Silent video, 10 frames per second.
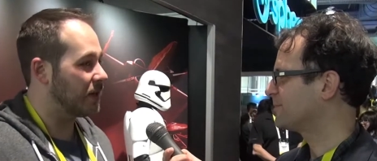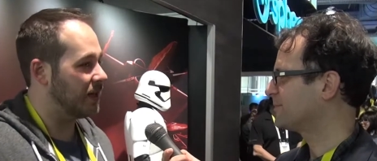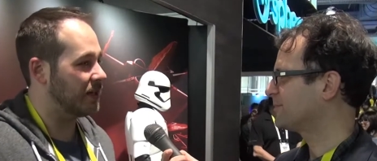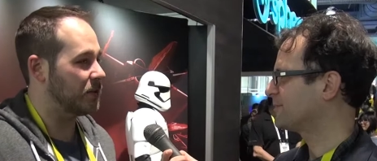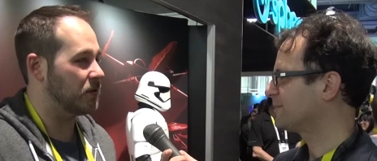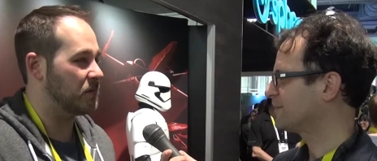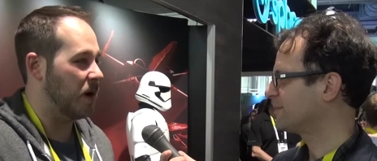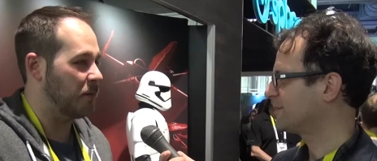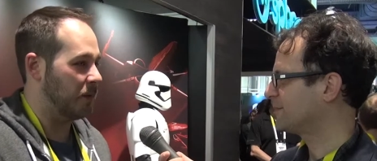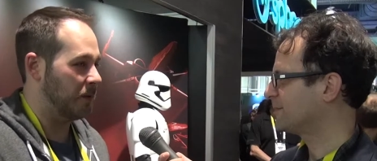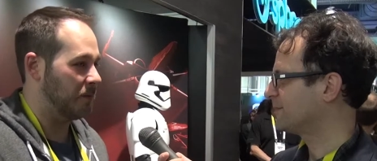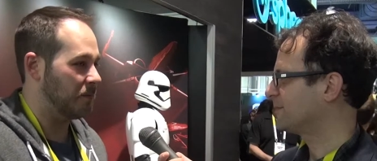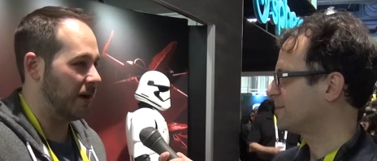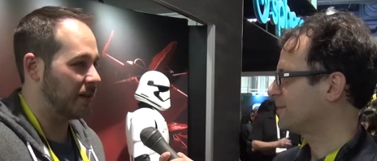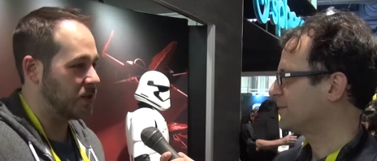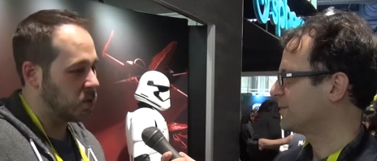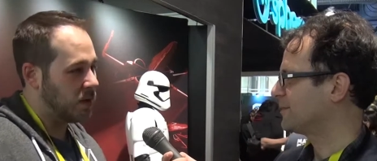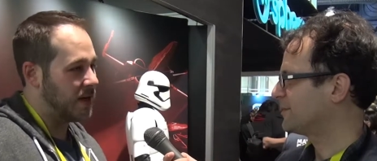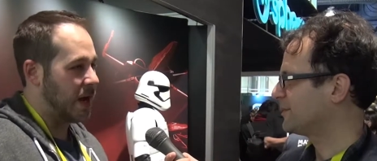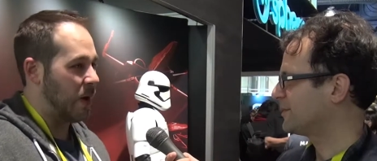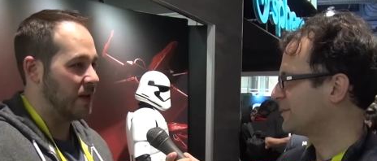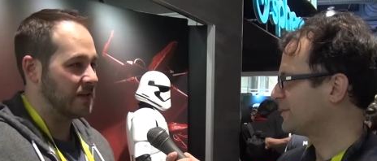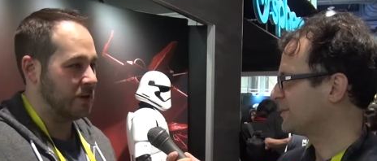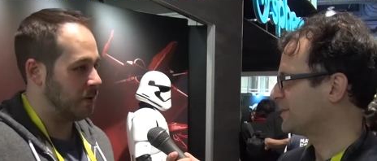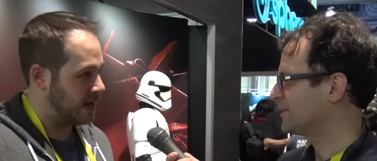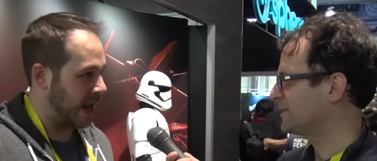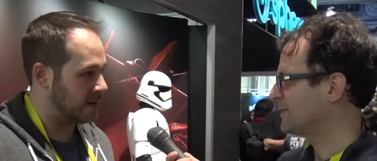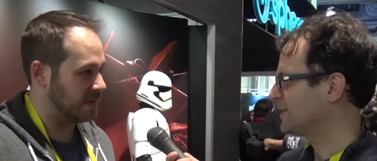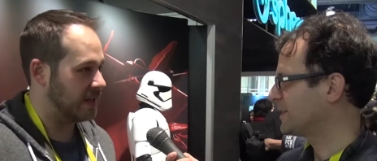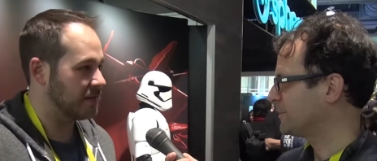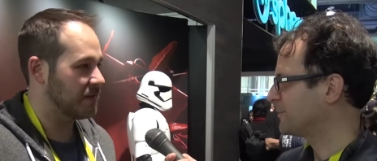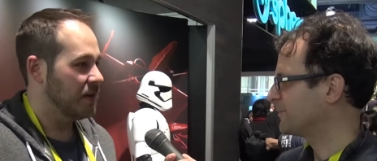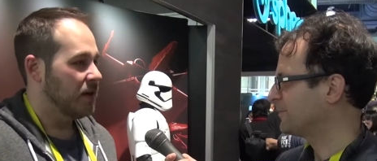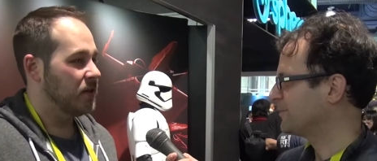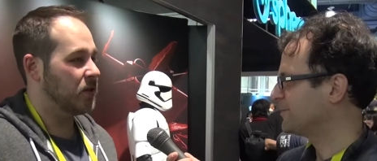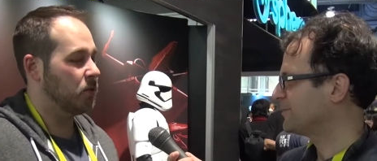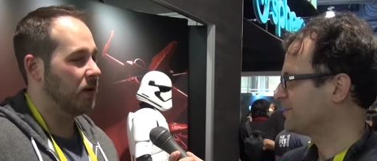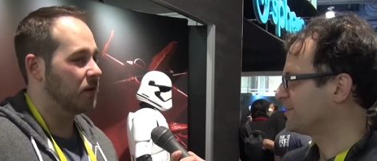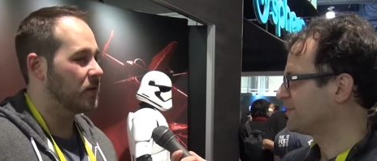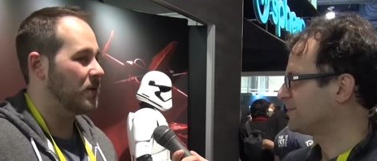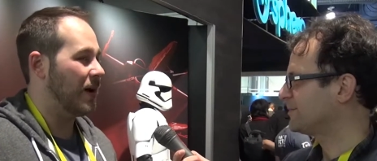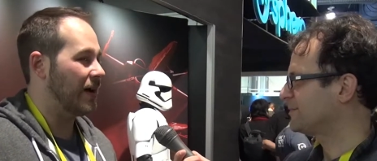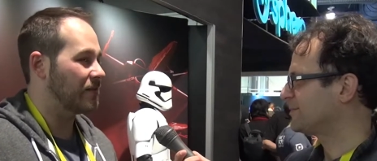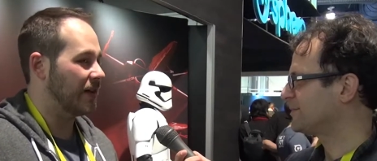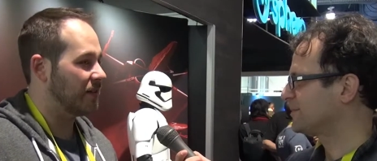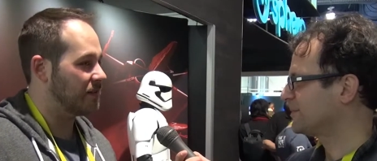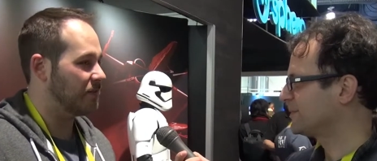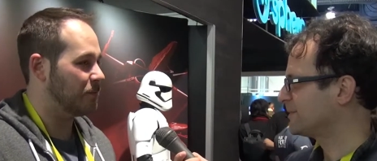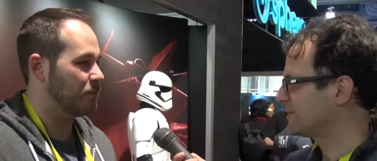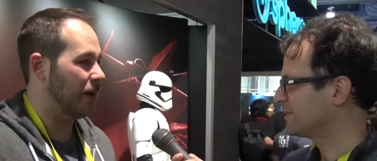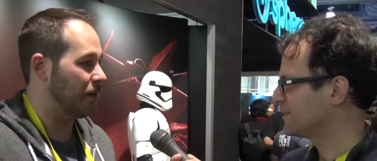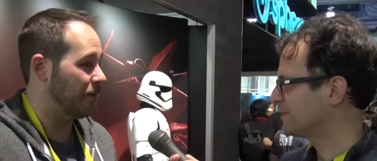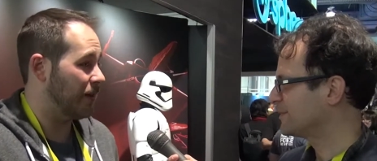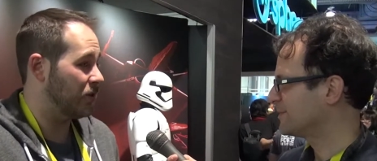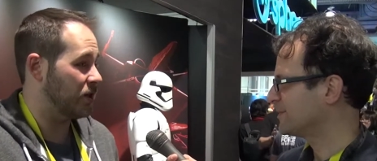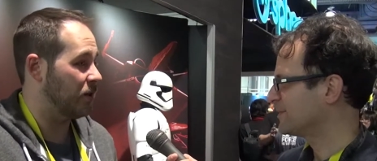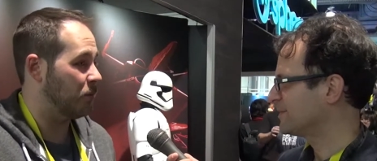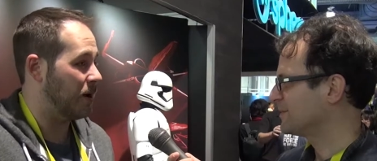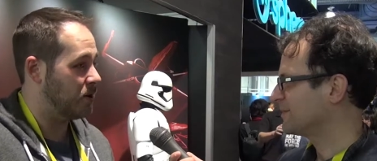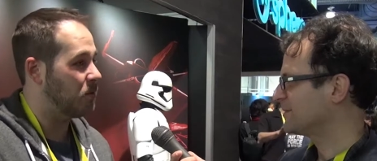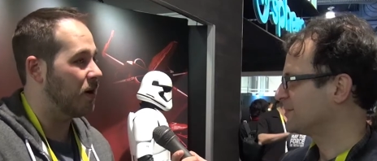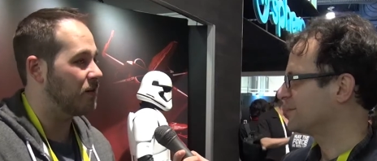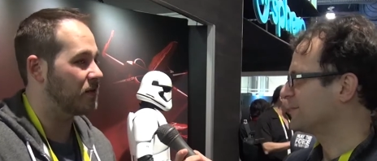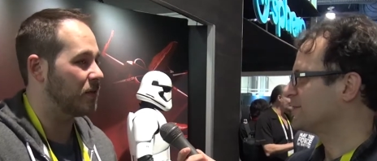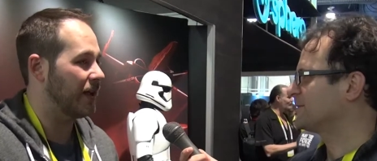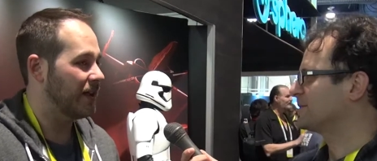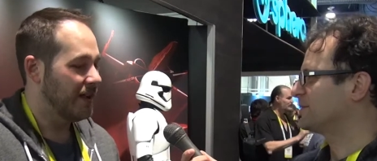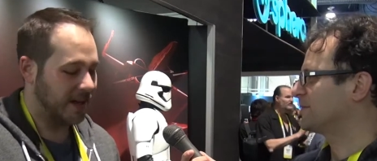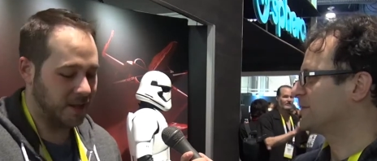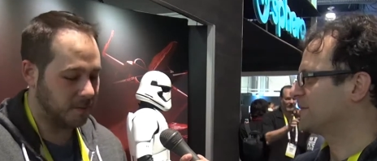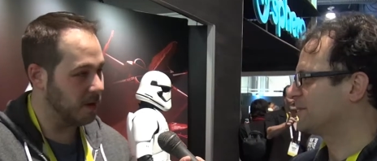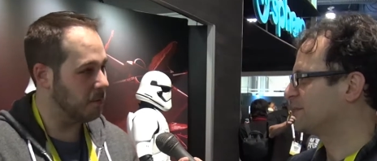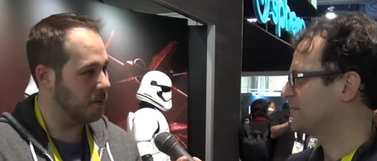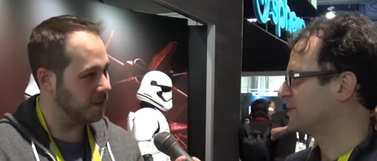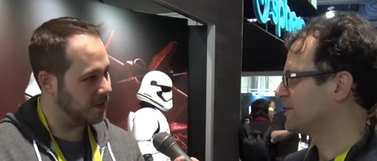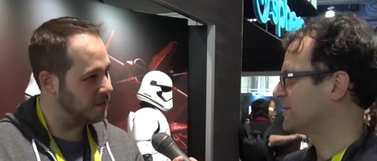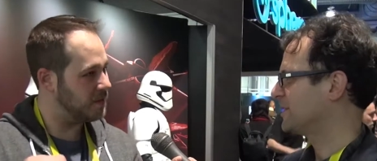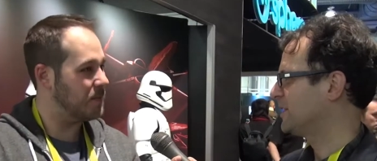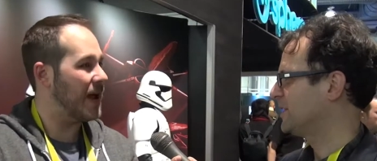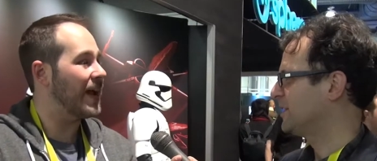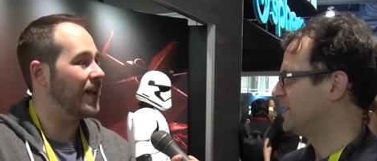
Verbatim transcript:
Speaker 1: connect it to a smartphone, right, the toy now has internet access. The toy also now has like this relevation of where you are. So like in the real world, it knows you're back